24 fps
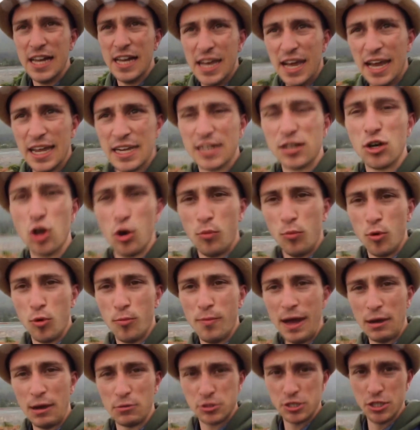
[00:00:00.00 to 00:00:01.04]
and a lot more
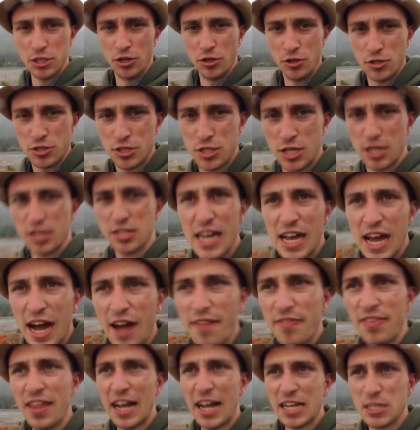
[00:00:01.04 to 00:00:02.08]
mountainous.
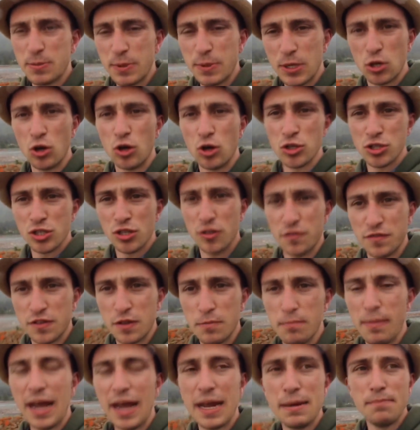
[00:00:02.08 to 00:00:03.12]
And that's because of
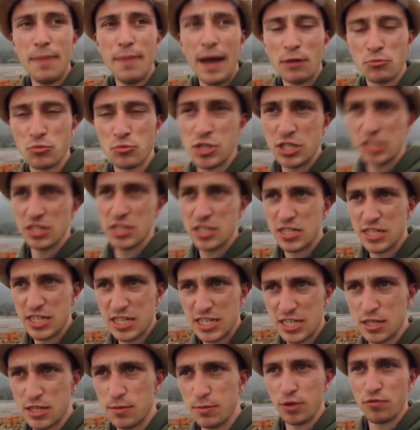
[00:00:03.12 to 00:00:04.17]
the main mountain
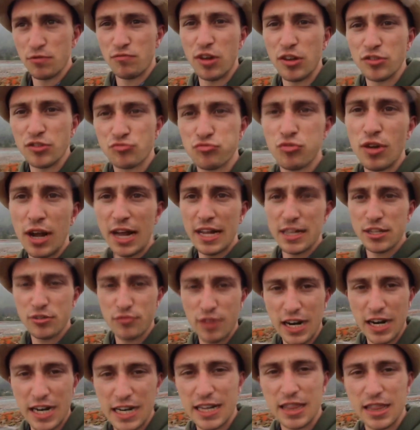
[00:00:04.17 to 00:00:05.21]
system that runs right
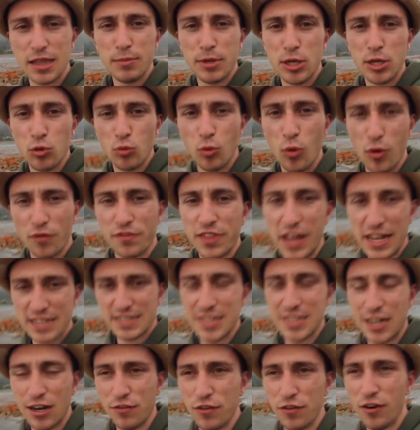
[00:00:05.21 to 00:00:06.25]
directly in the middle of that
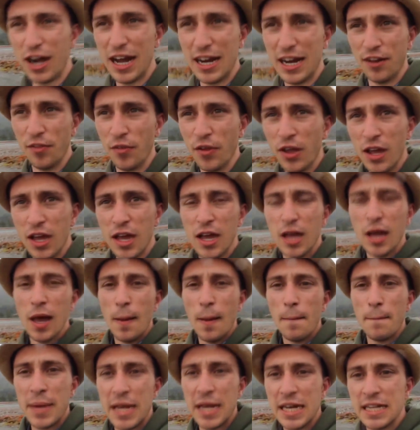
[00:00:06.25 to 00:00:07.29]
South Island,
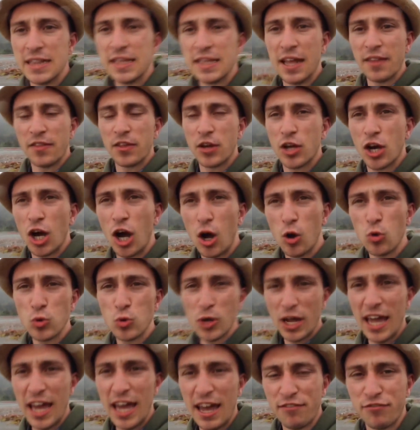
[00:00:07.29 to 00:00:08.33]
meaning that the
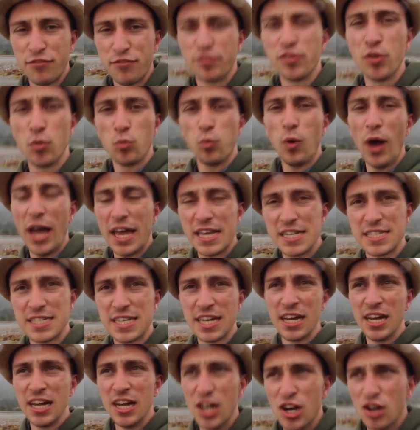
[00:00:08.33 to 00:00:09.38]
cold air from the
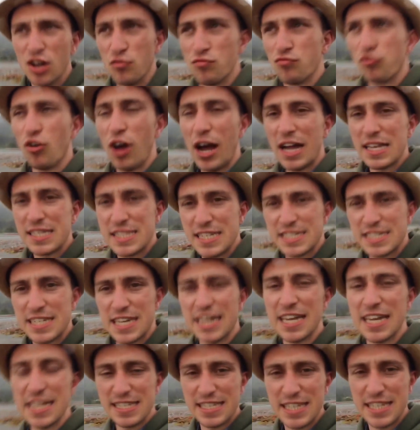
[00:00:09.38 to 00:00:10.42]
west rises,
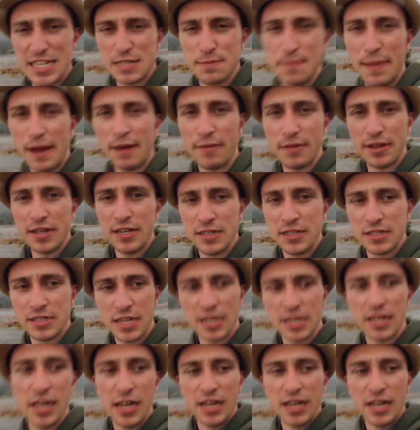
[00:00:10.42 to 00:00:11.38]
hits these mountains.